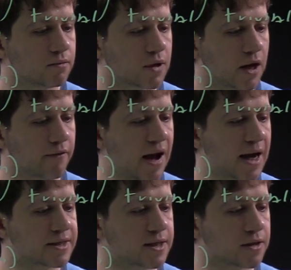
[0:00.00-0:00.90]
kind of
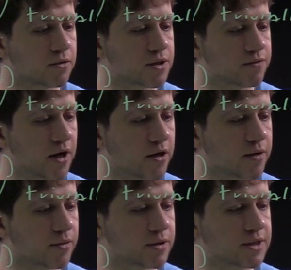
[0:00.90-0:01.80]
acting on the
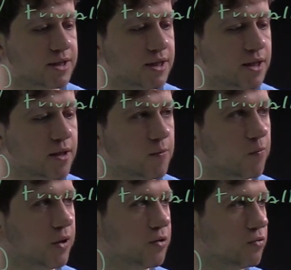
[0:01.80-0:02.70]
variable t,
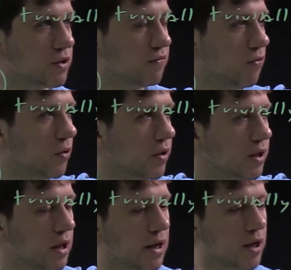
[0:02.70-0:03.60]
will do the
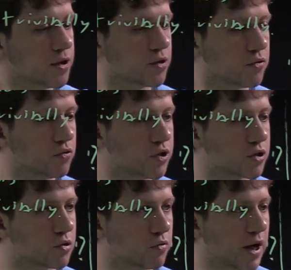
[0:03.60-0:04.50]
following. So you
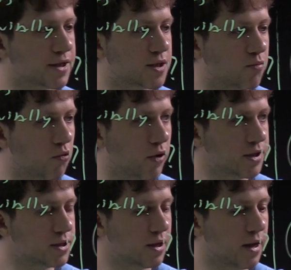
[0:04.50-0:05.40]
just look at the
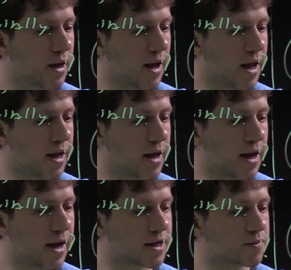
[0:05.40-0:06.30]
point
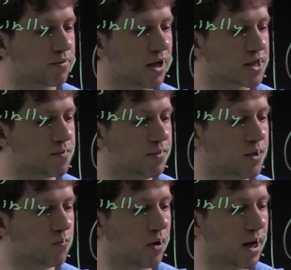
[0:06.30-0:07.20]
ax plus
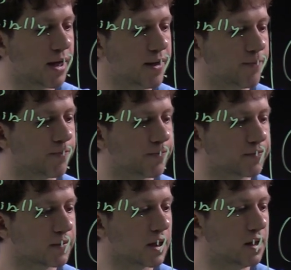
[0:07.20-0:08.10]
by,
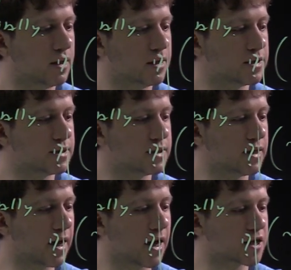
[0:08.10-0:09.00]

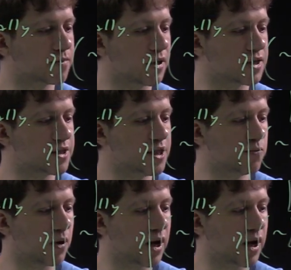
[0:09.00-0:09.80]
cx plus dy.